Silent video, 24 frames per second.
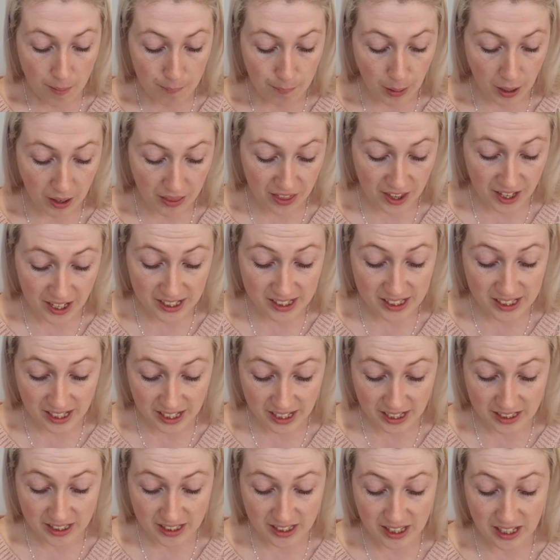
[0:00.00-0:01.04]
But this
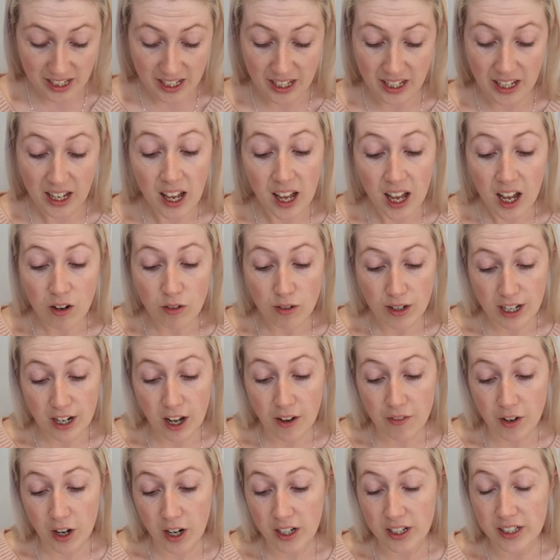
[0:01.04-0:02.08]
is the
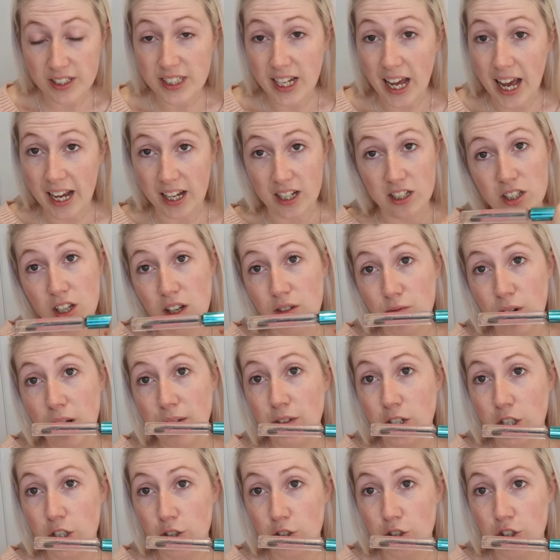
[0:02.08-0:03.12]
Love Island X
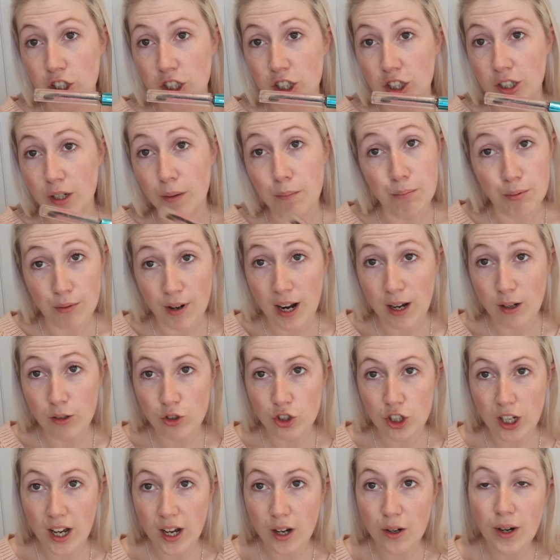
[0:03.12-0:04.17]
Revolution Brow
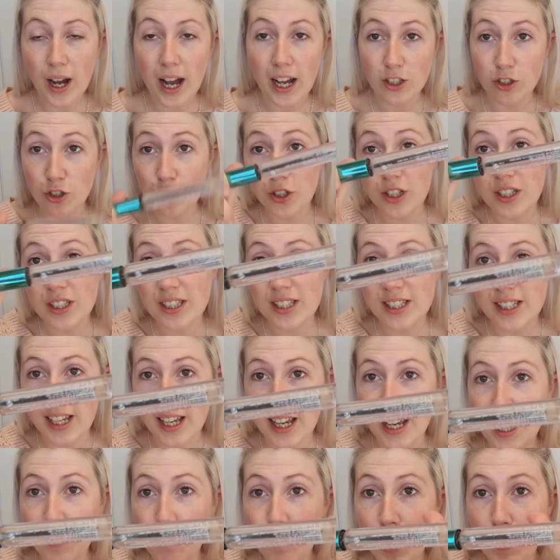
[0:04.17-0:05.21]
Gel. As you can
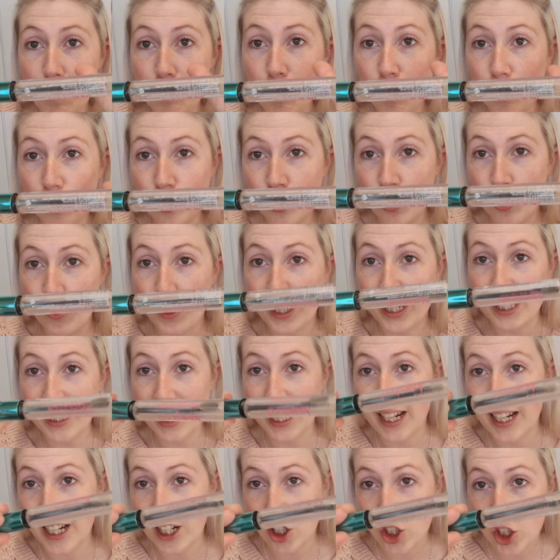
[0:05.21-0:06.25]
see, my bottle is
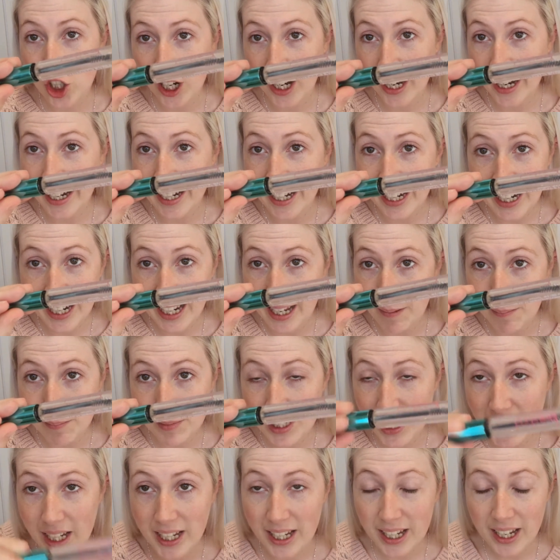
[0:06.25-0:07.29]
literally nearly
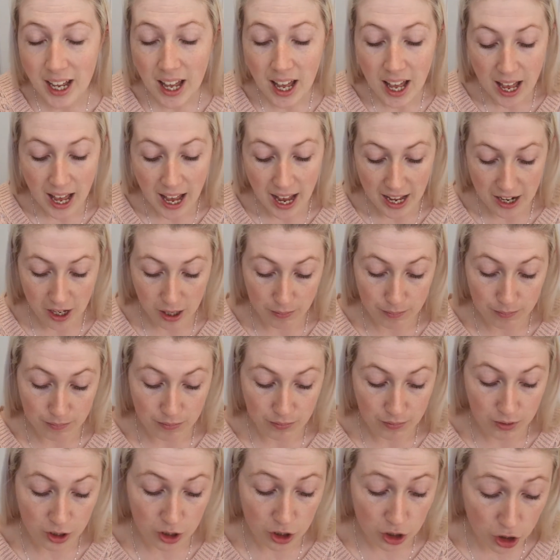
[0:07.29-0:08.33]
empty, and I'm
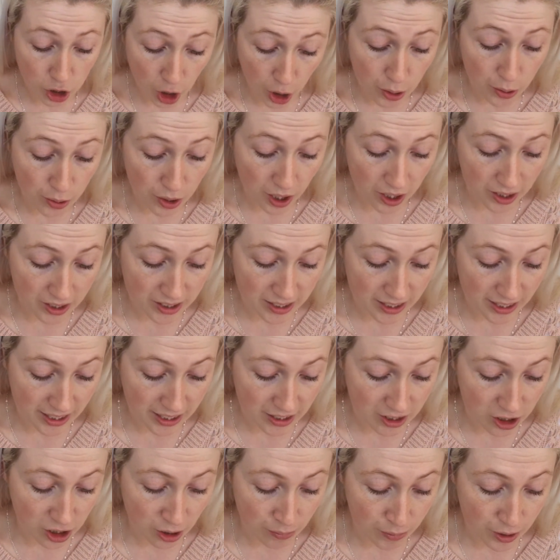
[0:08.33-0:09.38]
so
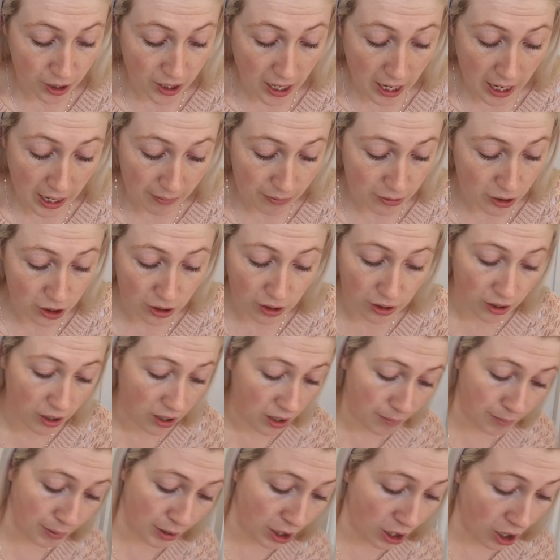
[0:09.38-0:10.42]
gutted. So I'm gonna
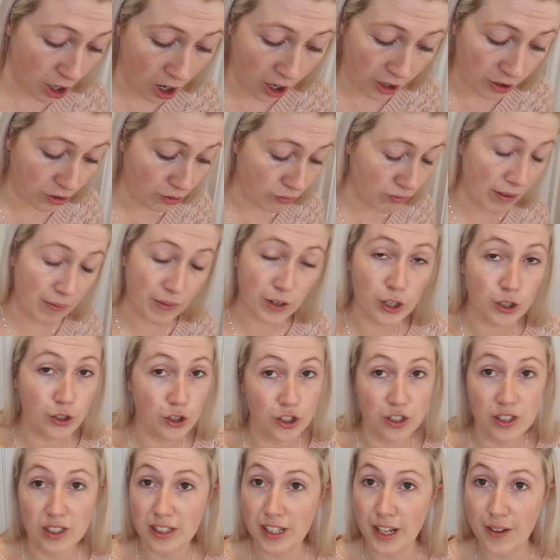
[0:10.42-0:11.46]
hunt on
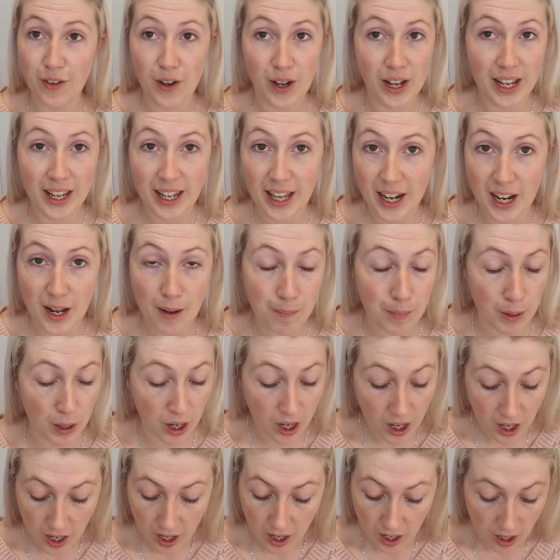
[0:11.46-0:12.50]
Revolution to see if I can get it,
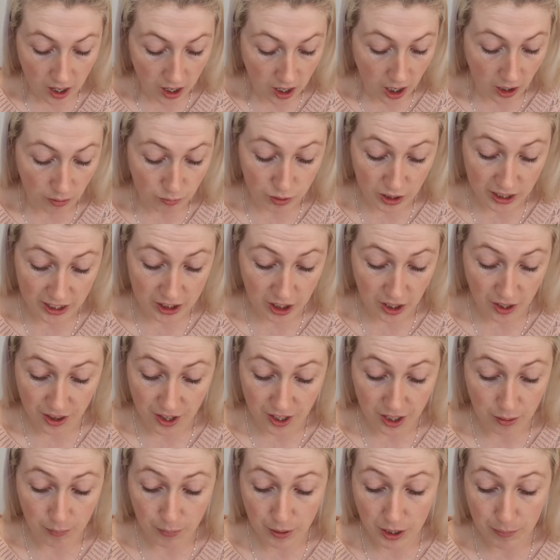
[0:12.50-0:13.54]
but I really don't
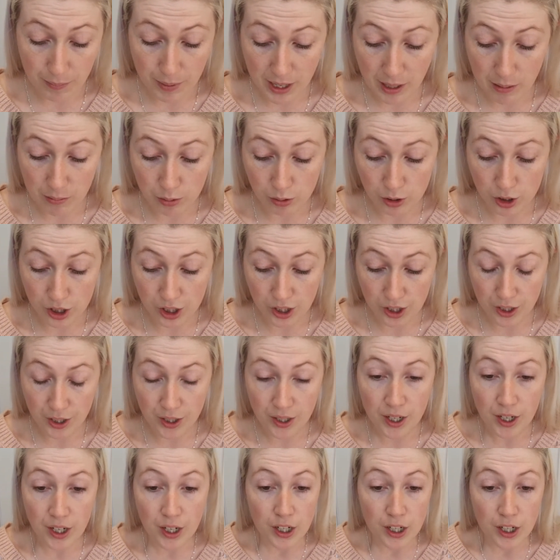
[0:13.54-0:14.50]
think I'm gonna be able to.